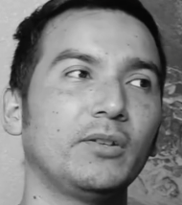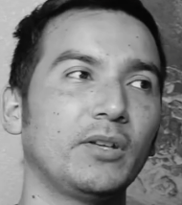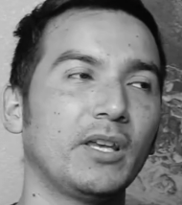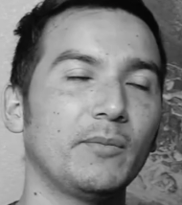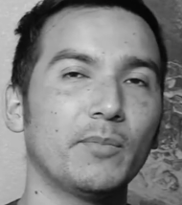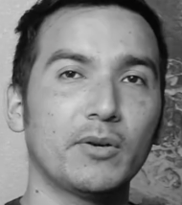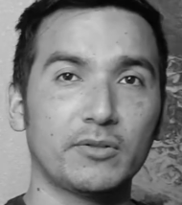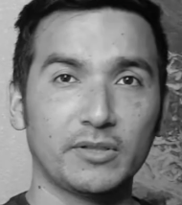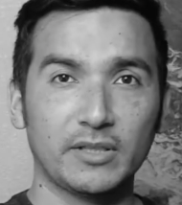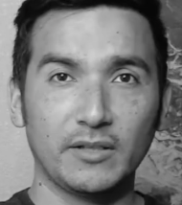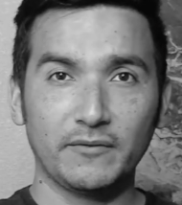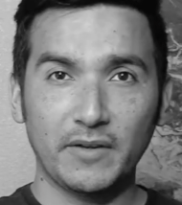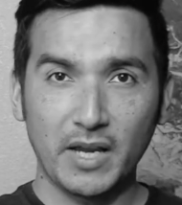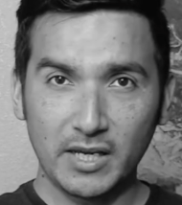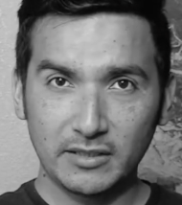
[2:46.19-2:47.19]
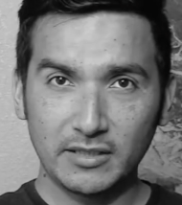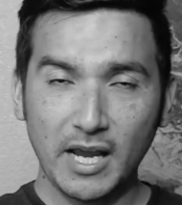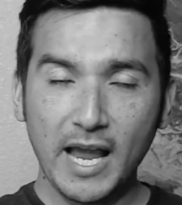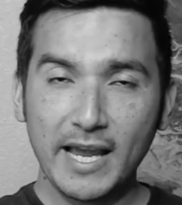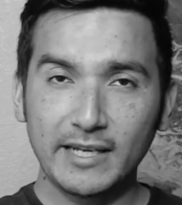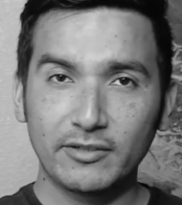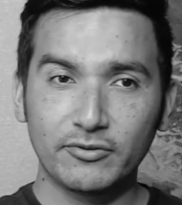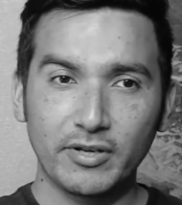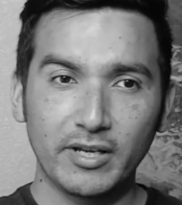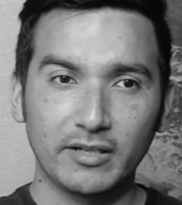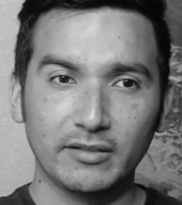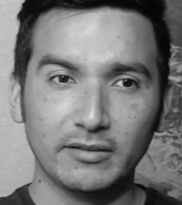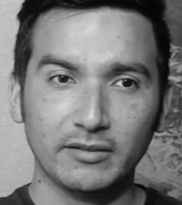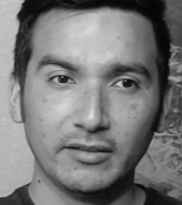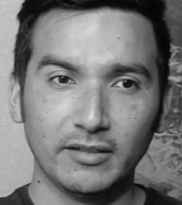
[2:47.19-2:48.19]
keep ourselves
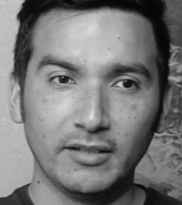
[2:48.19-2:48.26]
hydrated,